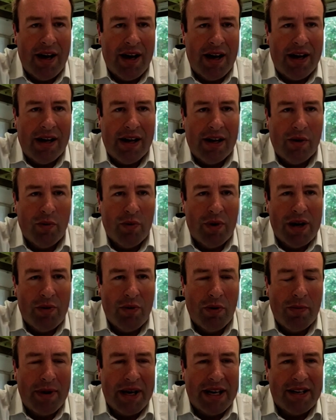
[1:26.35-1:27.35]
Uh, we
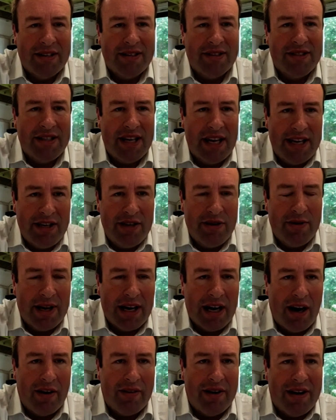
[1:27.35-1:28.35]
will be
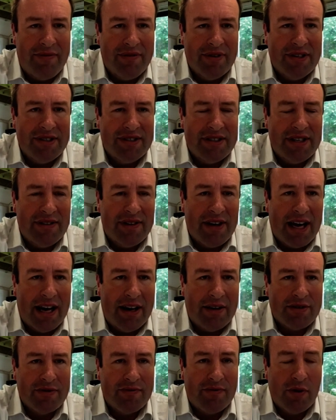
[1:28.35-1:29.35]
continuing our efforts in the
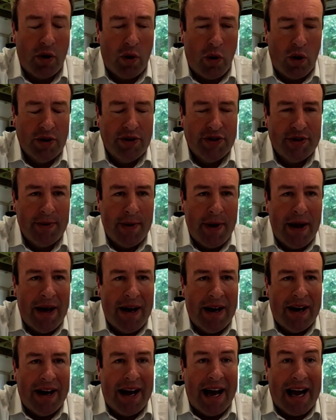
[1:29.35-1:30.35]
House of Lords
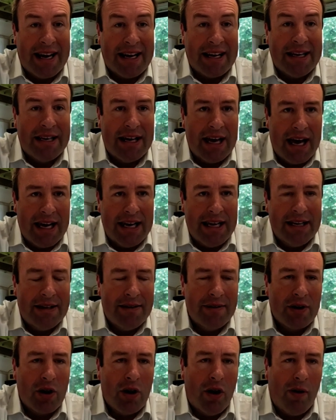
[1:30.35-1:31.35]
uh, and again
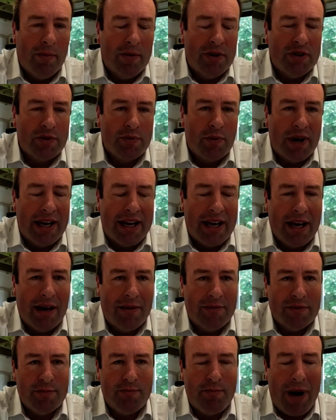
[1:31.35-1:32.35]
in the Commons when it
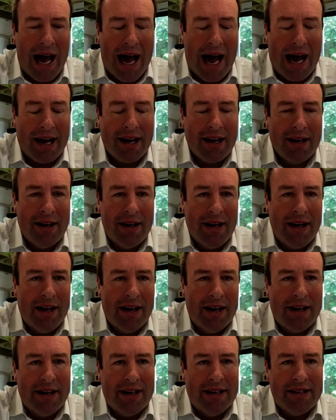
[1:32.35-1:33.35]
comes back
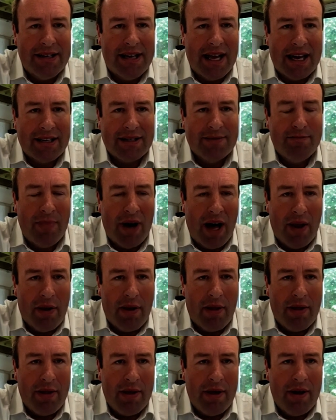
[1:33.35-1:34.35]
uh, next month.